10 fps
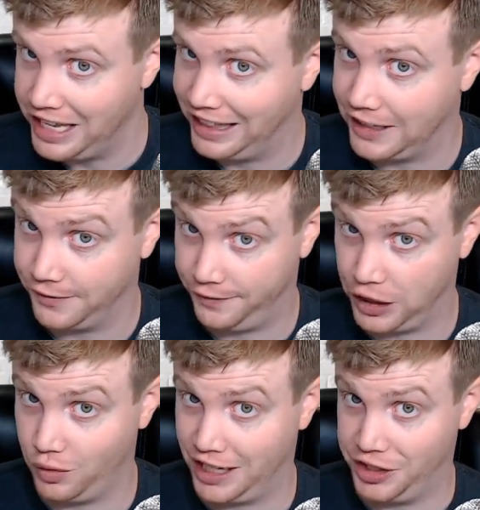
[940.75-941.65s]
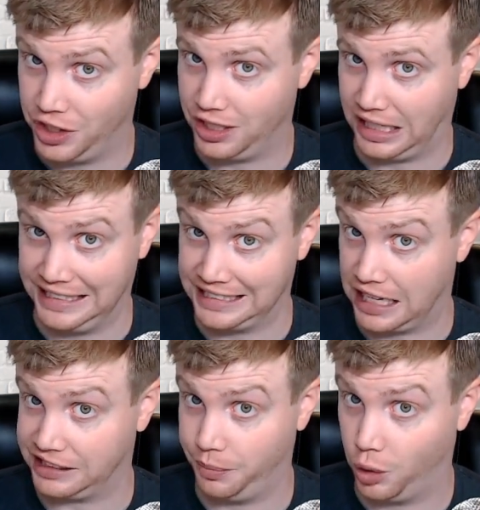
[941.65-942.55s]
The configuration is
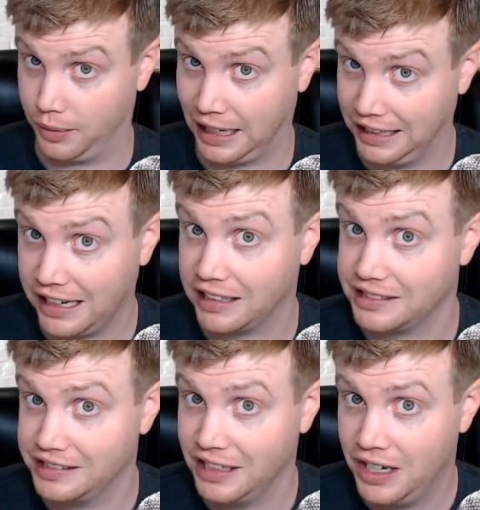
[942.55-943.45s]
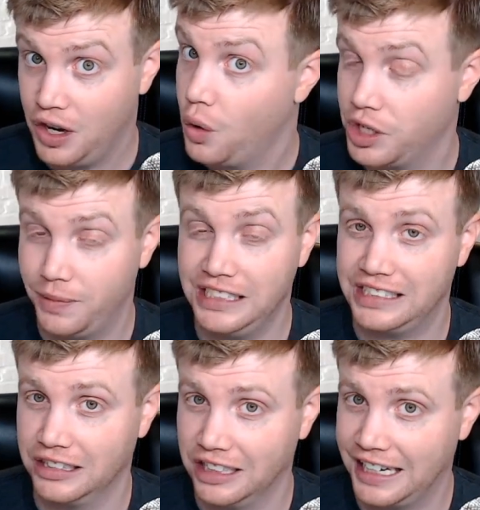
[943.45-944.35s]
not supported by Linux, which means
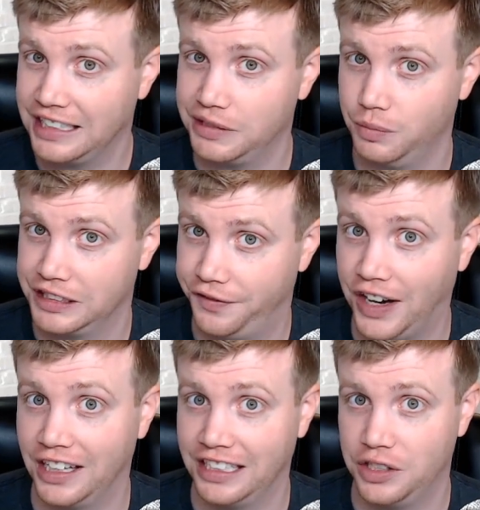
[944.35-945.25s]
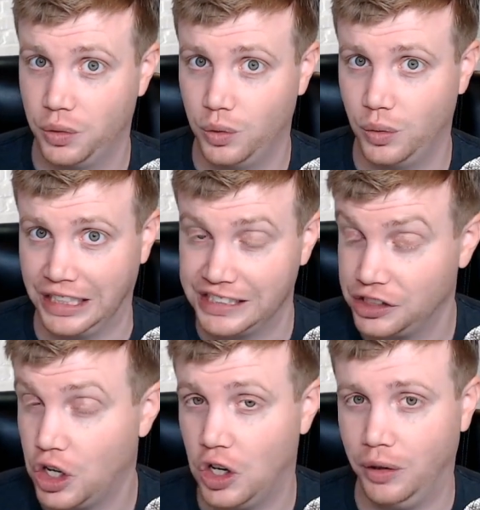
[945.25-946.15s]
Linux was failing to
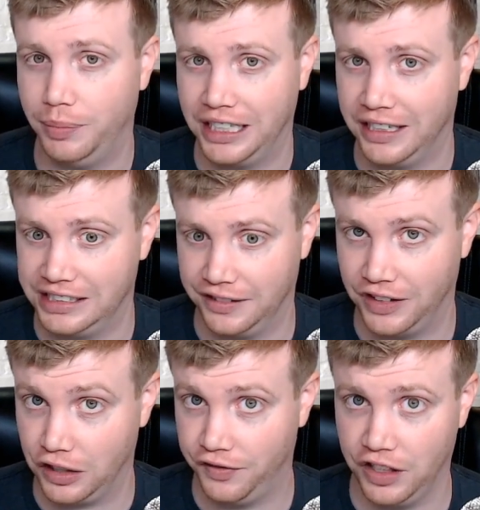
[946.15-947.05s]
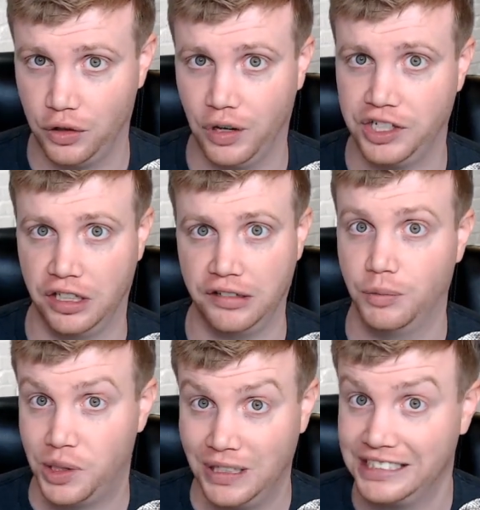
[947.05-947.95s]
install because of the configuration,
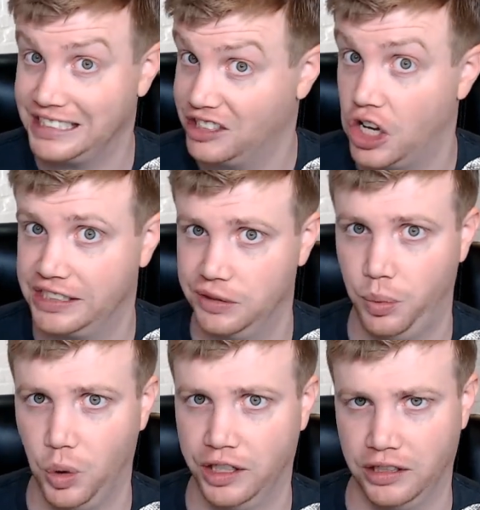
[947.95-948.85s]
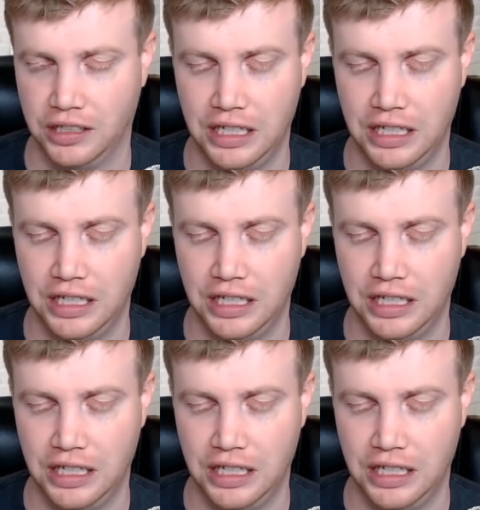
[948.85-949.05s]
which means it's not supported.